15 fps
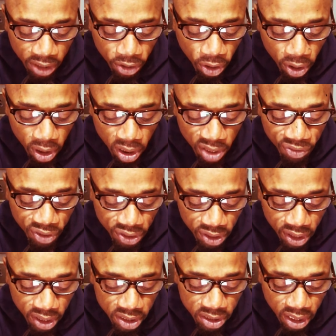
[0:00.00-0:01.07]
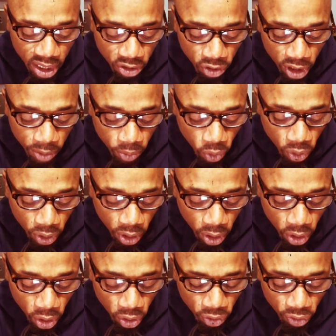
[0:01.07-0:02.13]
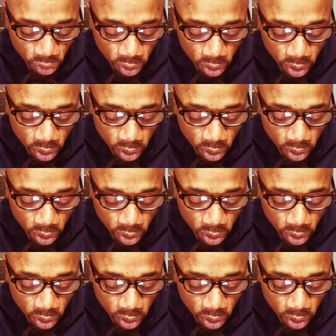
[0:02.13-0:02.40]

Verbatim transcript: and all the living things that creep on the earth.